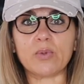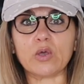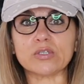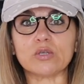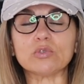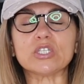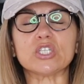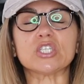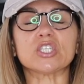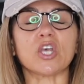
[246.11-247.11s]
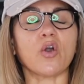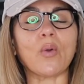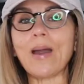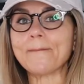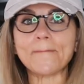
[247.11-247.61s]
because it was just
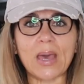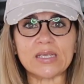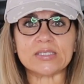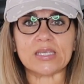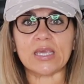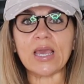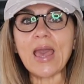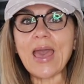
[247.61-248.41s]
so amazing